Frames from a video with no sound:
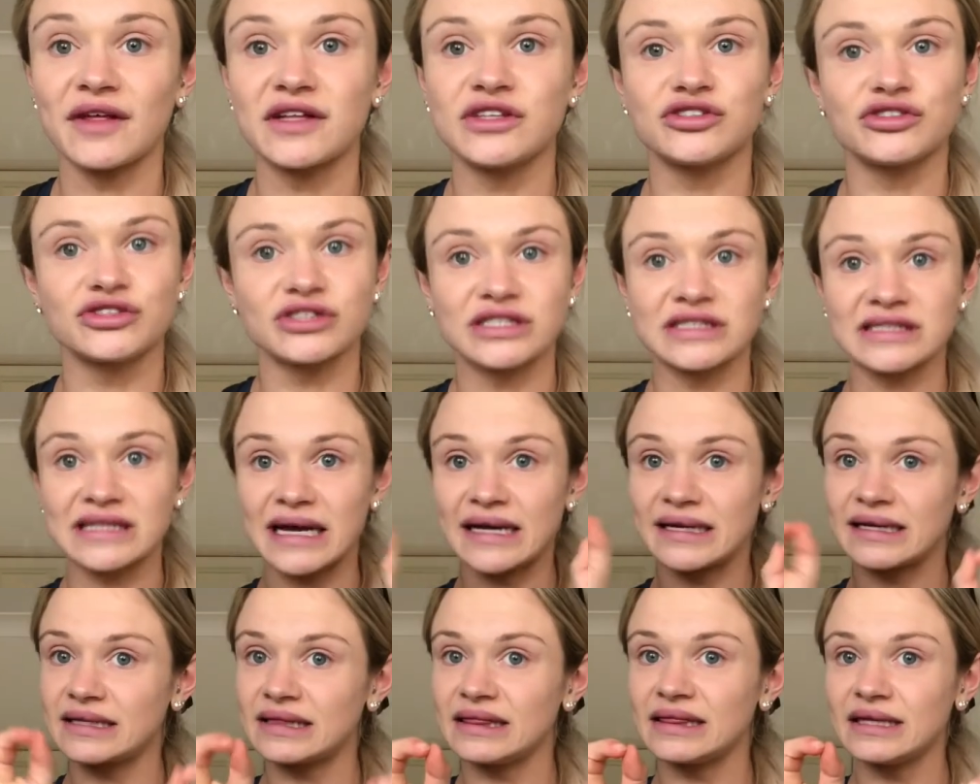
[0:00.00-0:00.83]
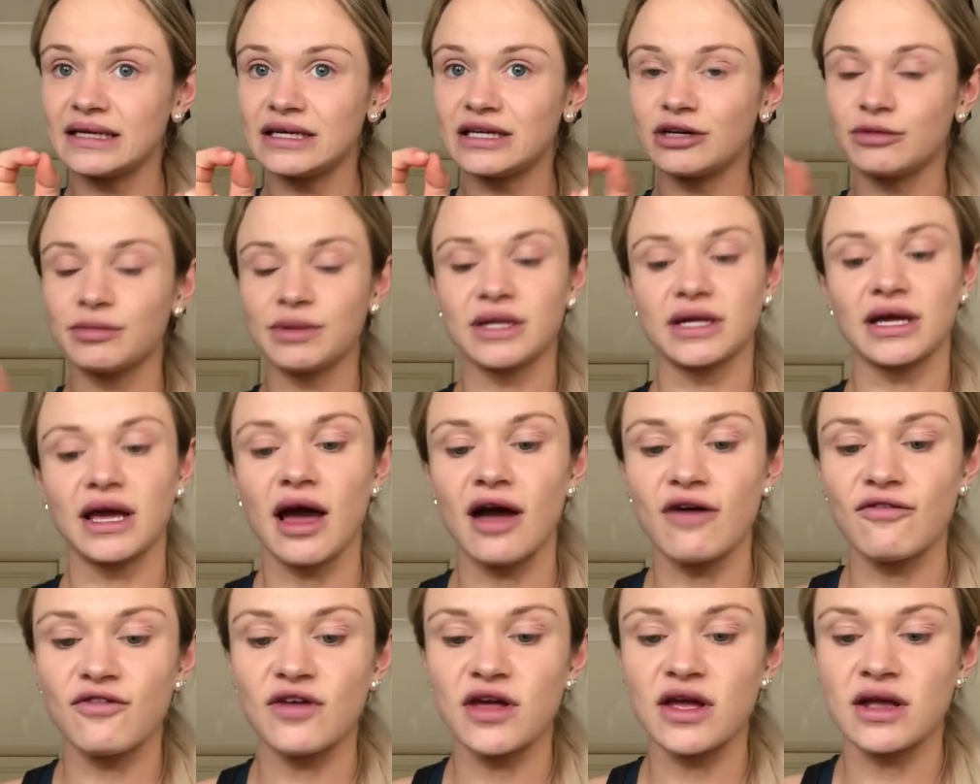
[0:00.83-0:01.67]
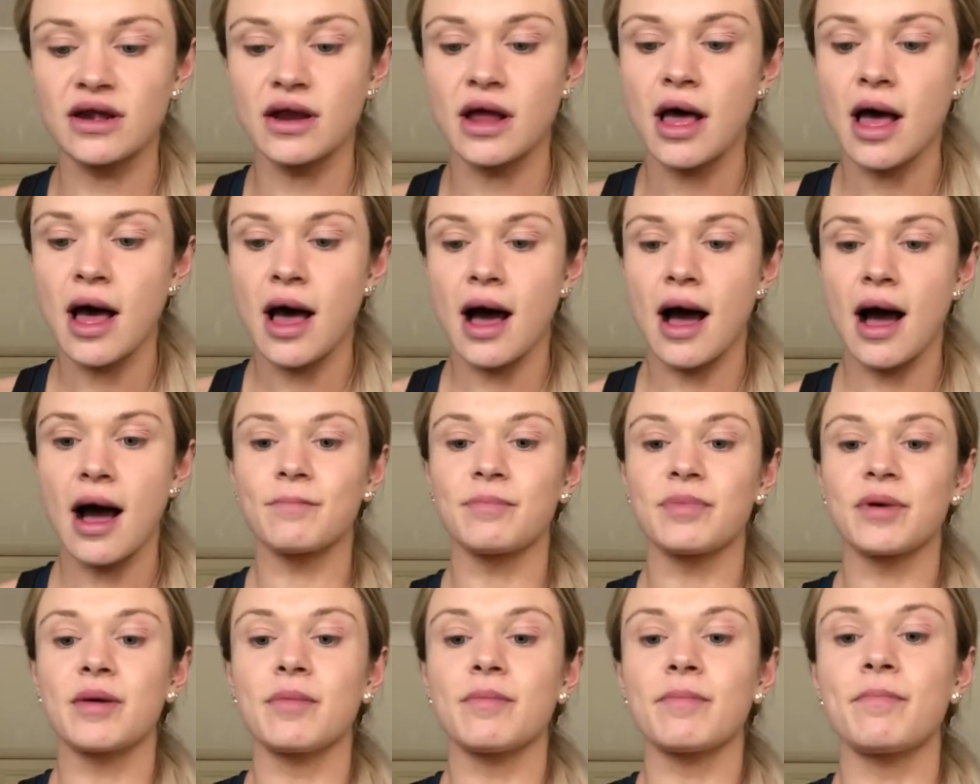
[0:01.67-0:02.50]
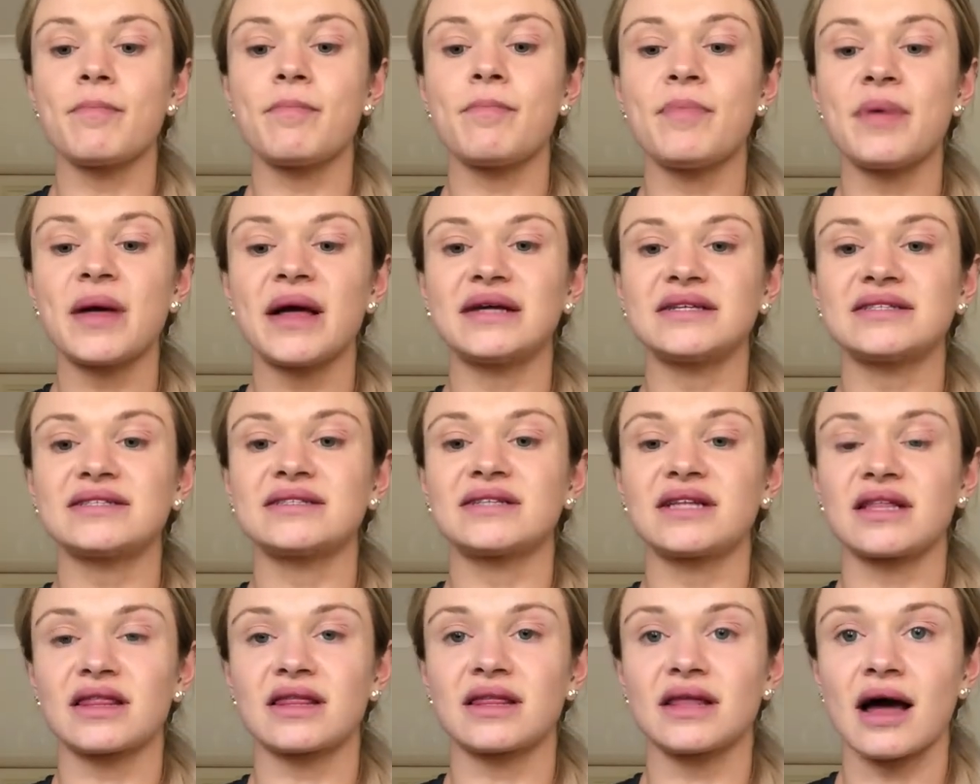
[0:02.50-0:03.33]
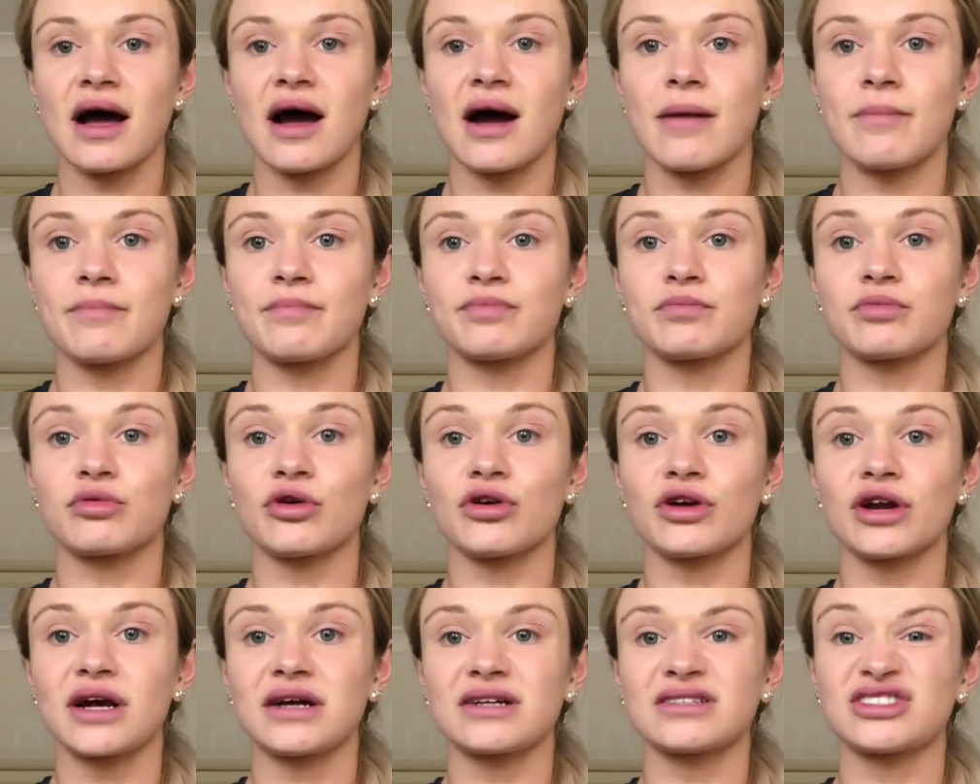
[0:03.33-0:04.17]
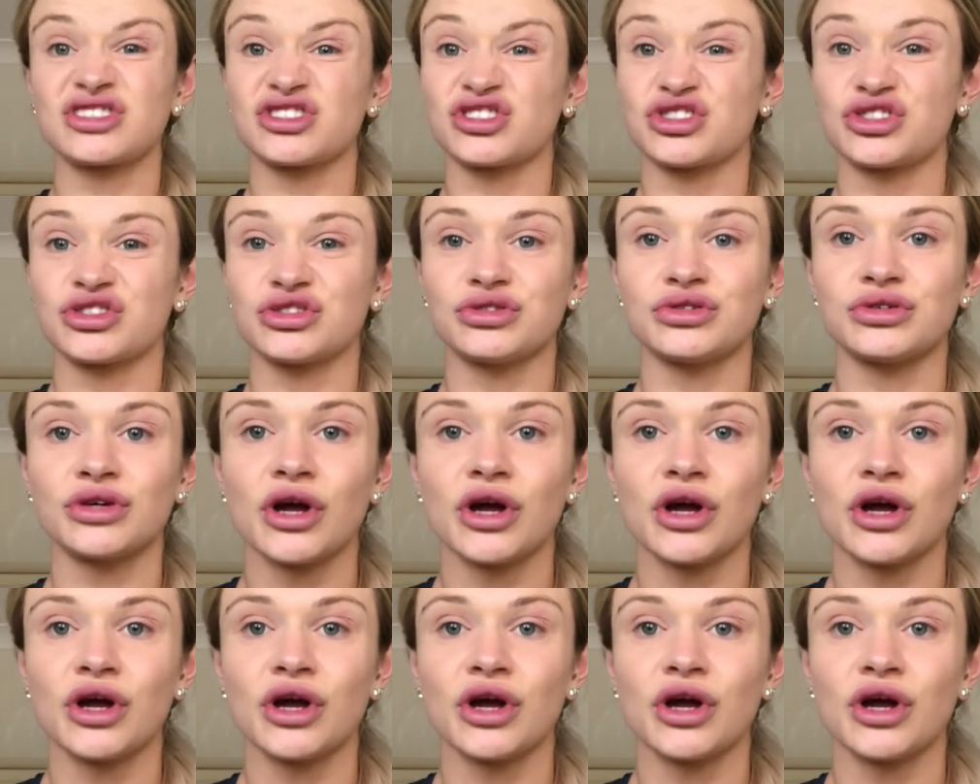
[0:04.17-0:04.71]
They do contain a little bit of caffeine, um, but best um, product to